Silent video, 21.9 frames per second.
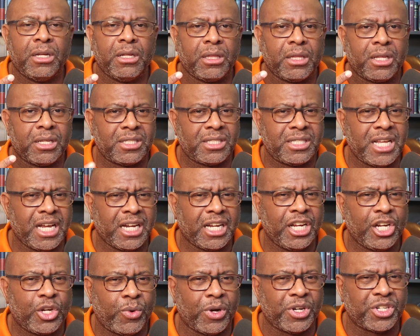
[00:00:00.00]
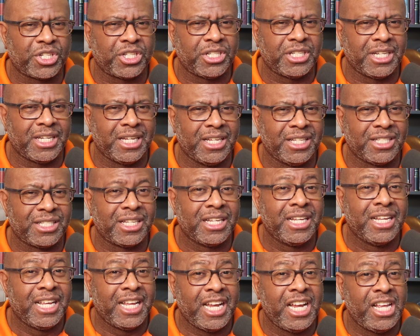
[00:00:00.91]
The second question is,
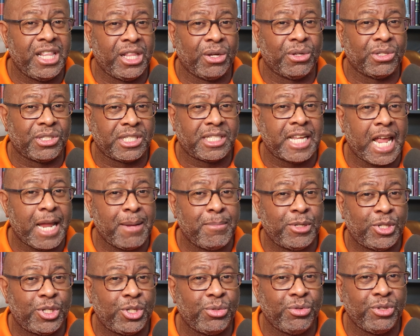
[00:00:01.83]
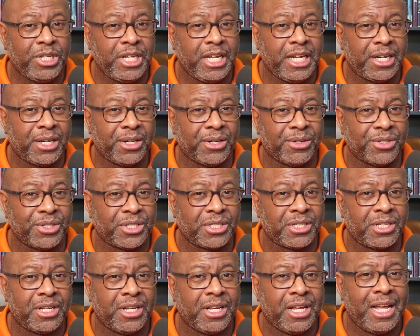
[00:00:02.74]
in those same 2
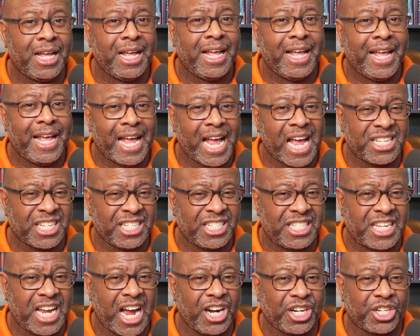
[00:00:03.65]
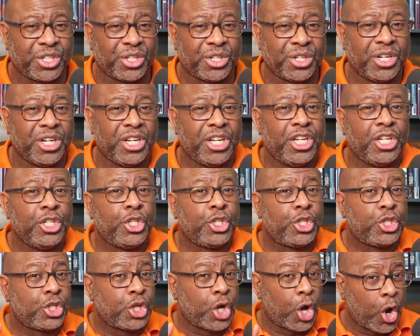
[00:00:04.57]
years, has a doctor
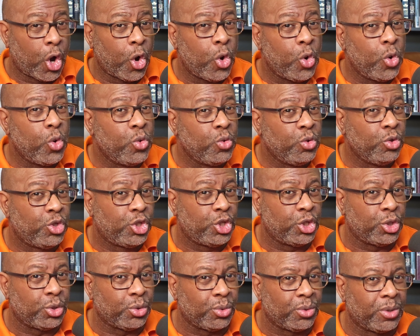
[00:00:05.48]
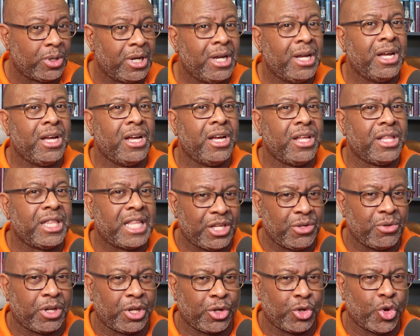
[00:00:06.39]
told you that
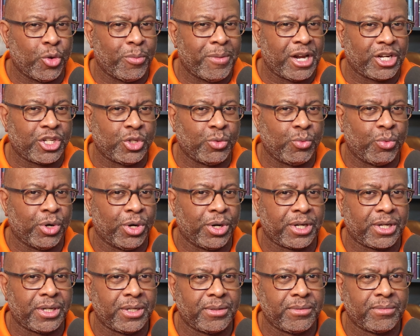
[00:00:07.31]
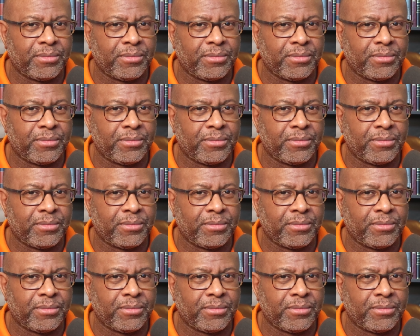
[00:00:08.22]
you can go back to work?